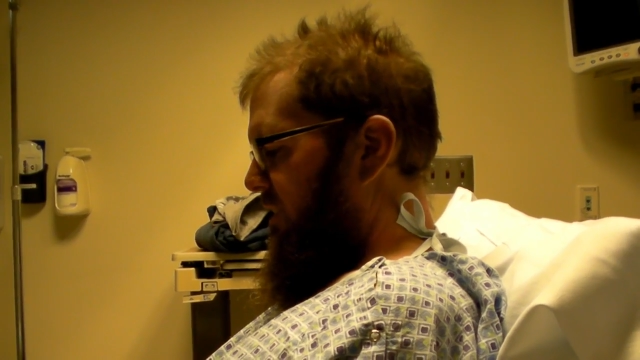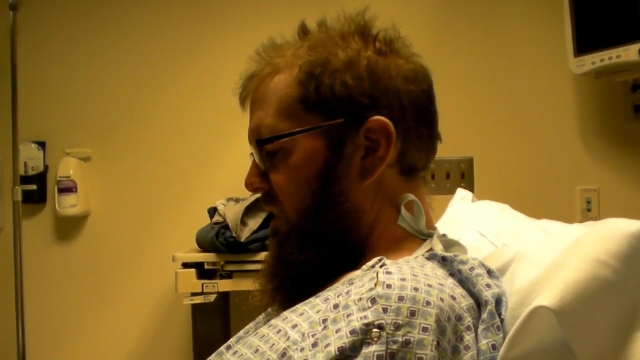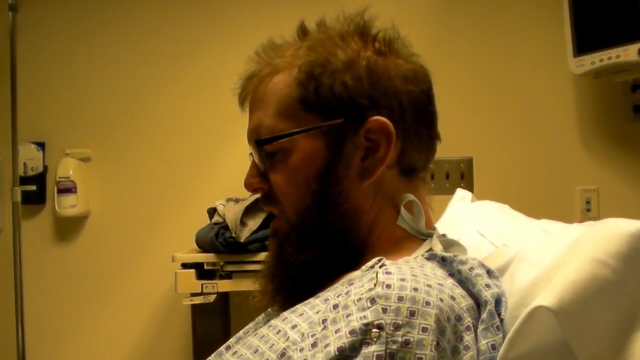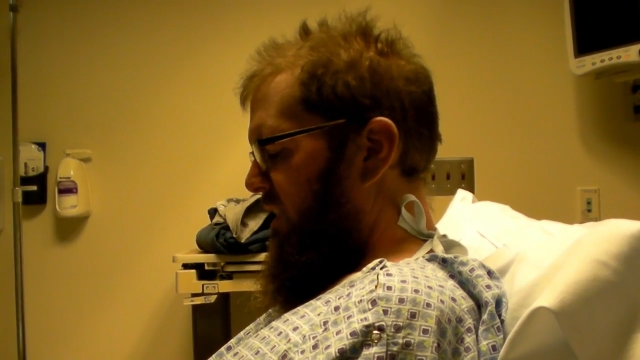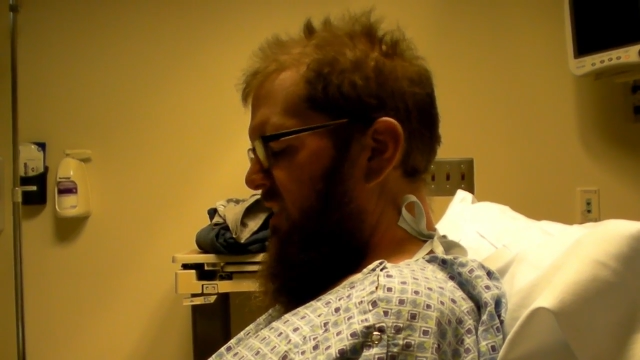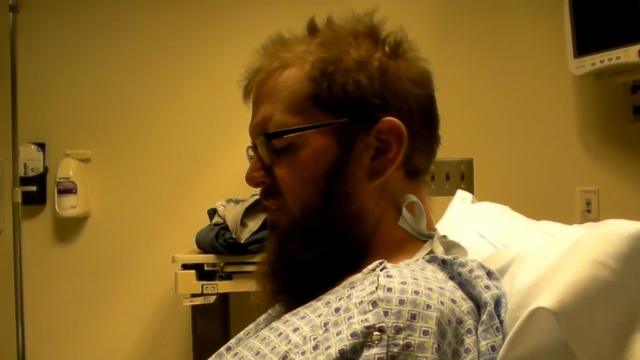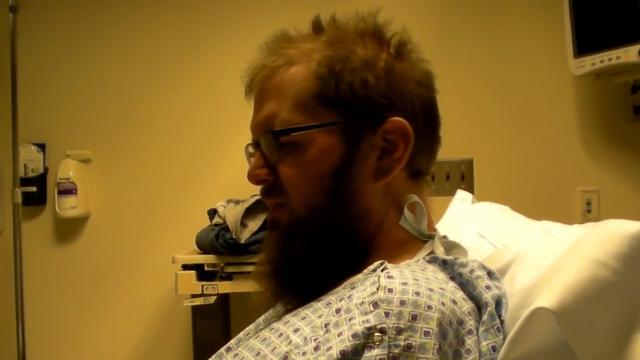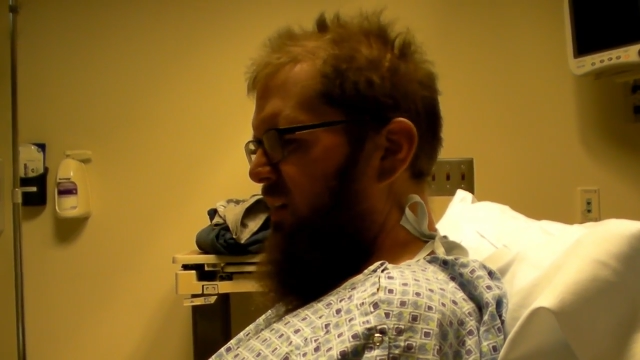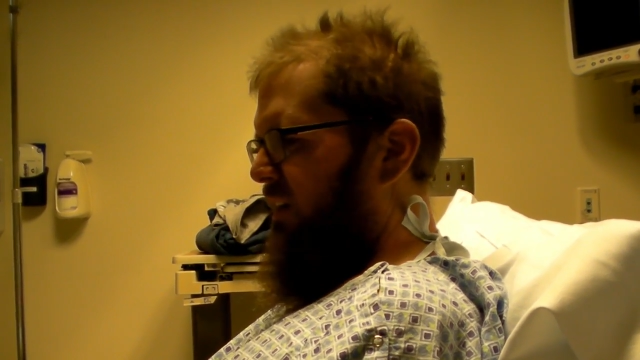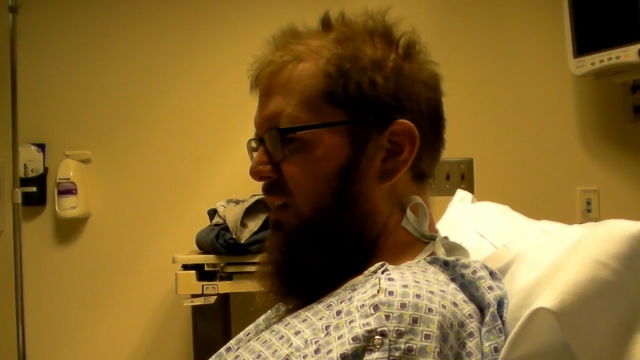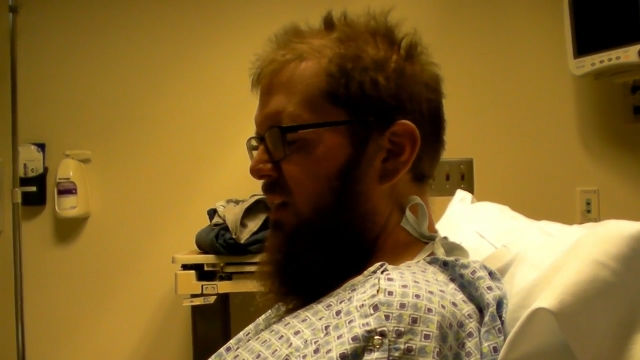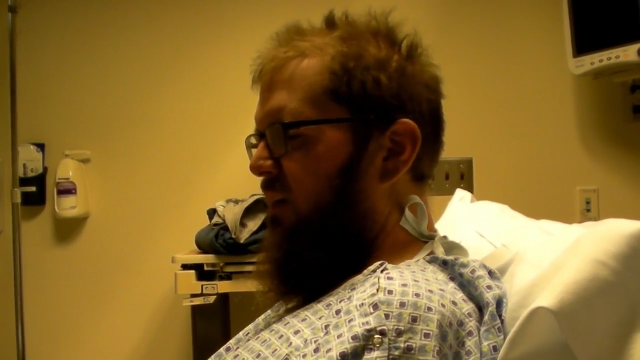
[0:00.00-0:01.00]
And I don't
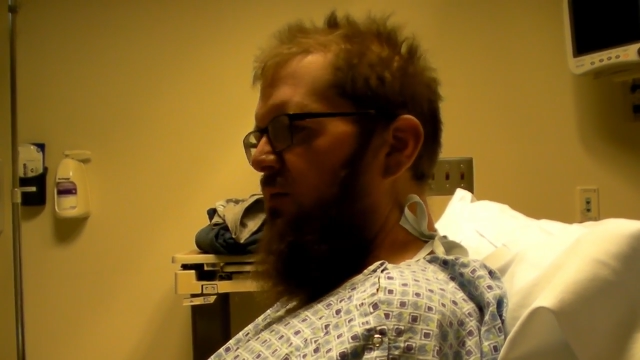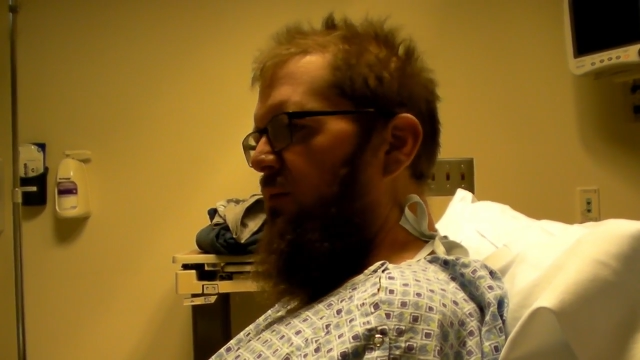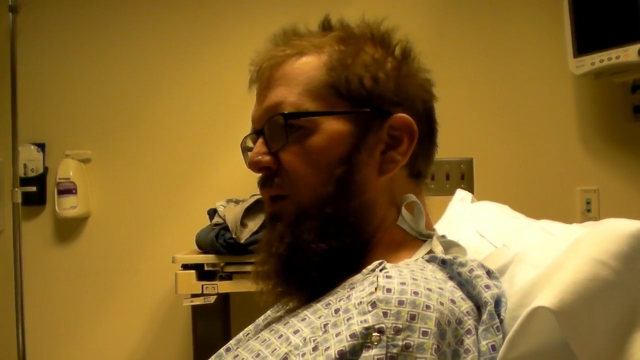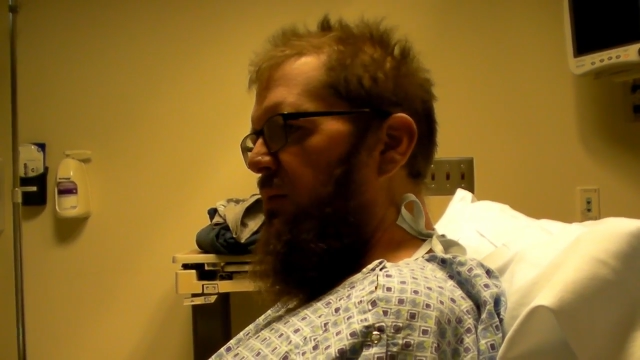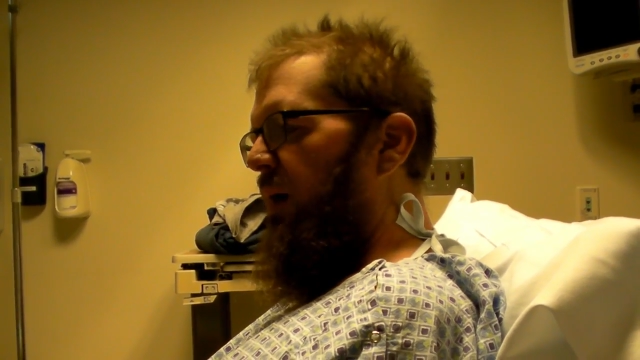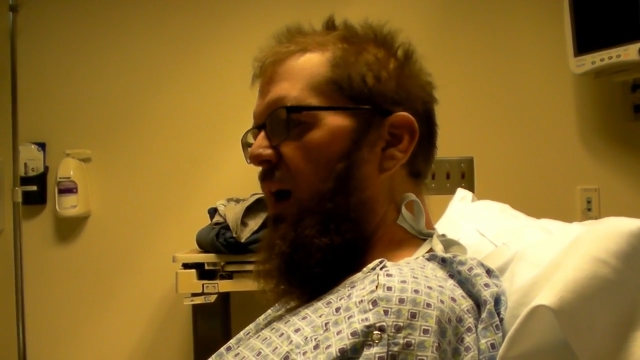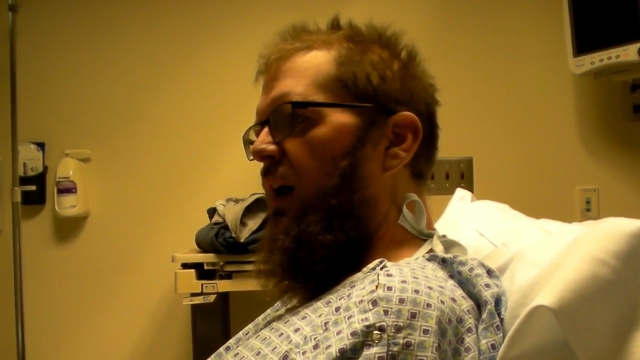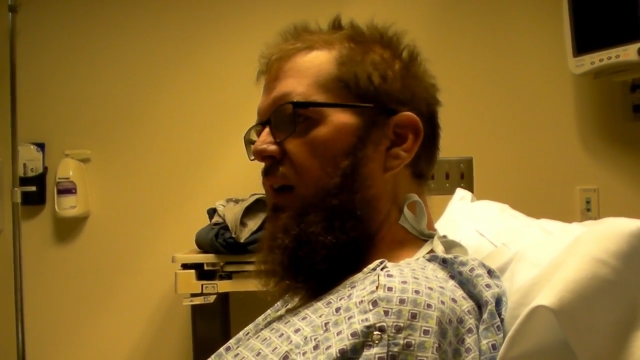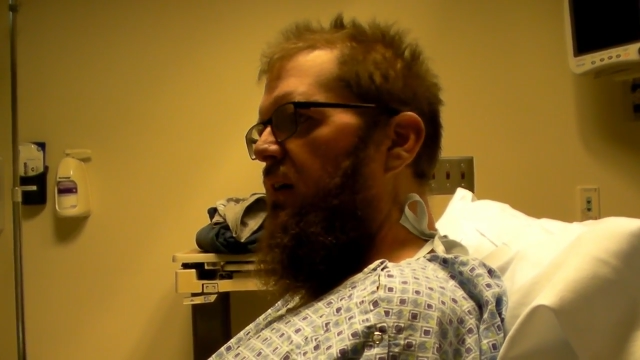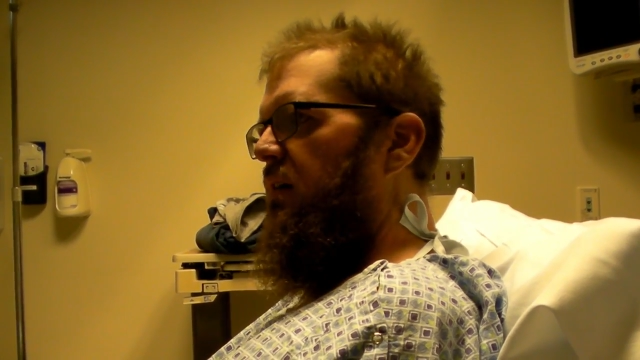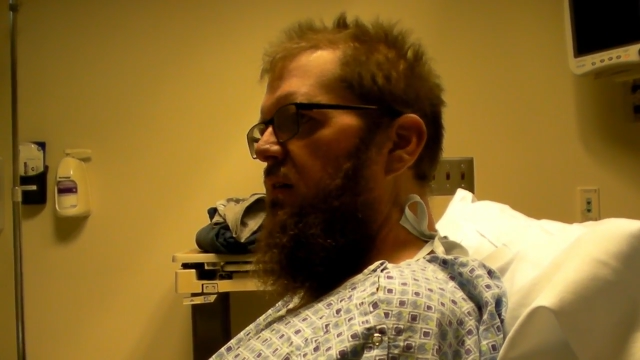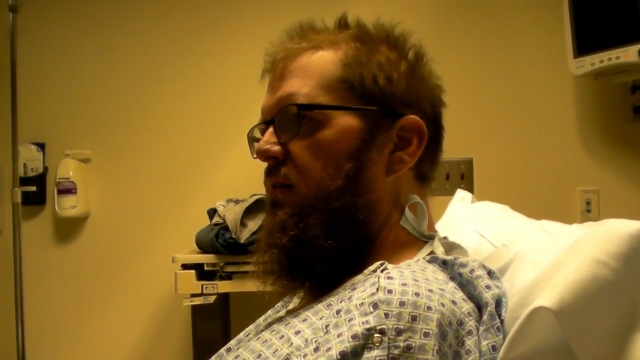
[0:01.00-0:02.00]
like laying on my back.
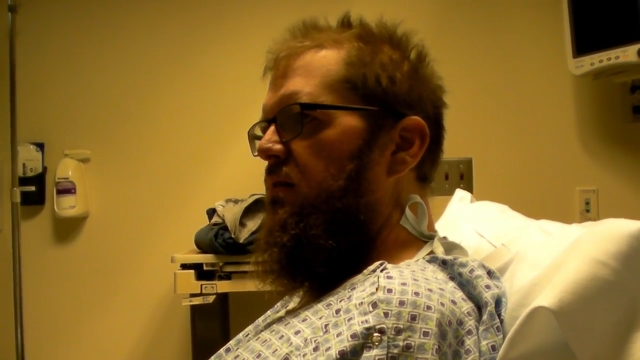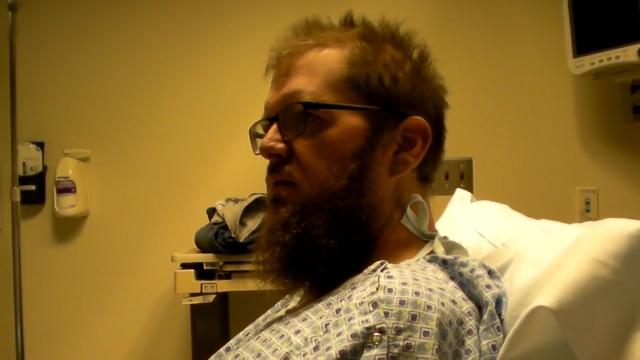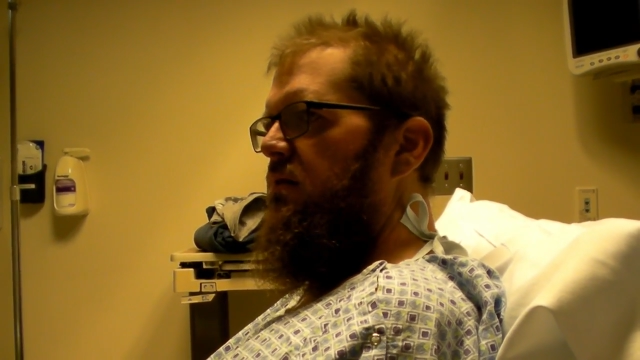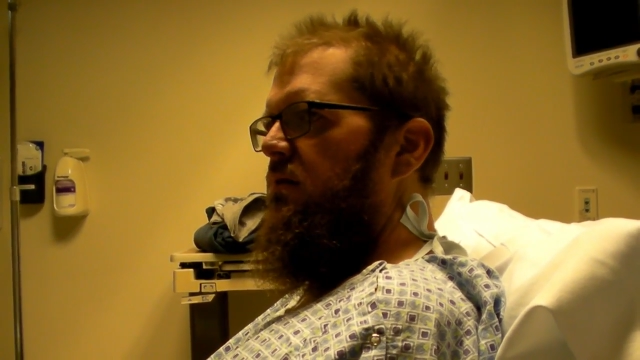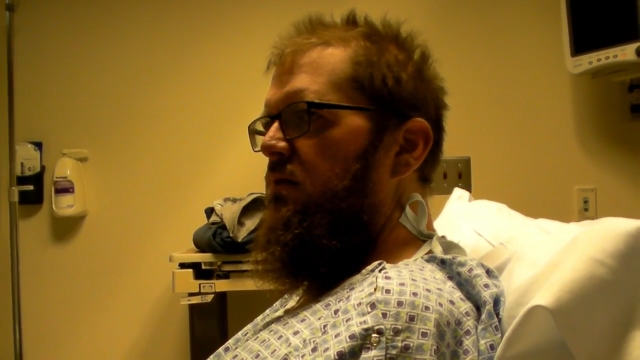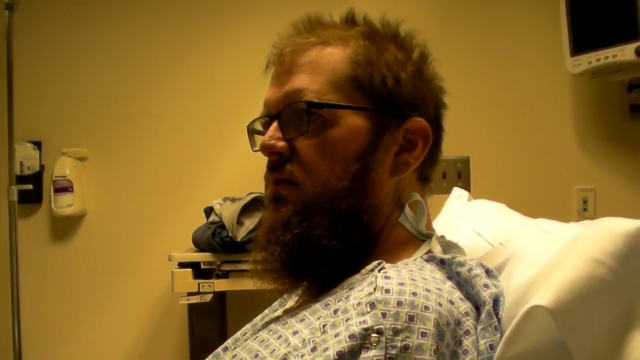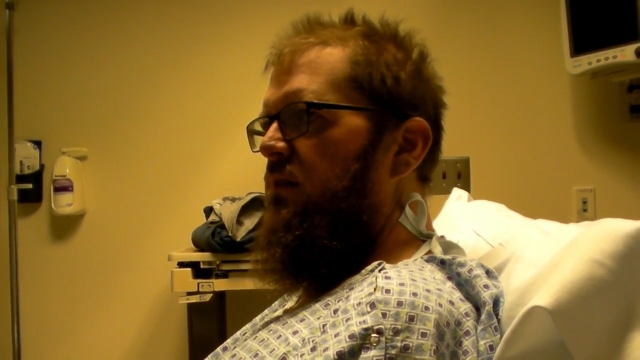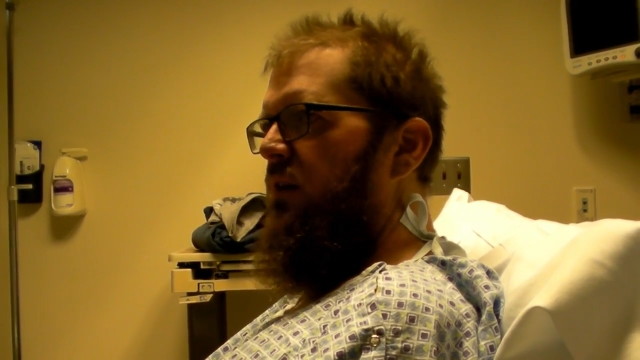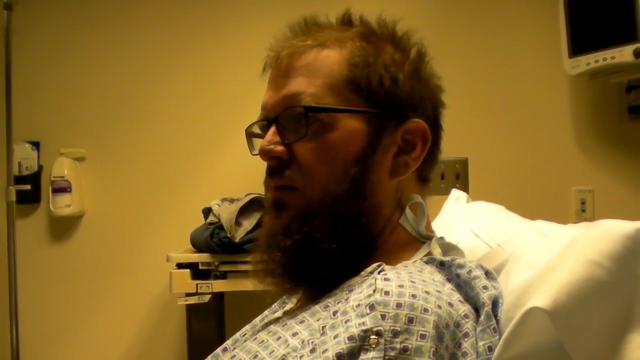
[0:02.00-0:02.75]
And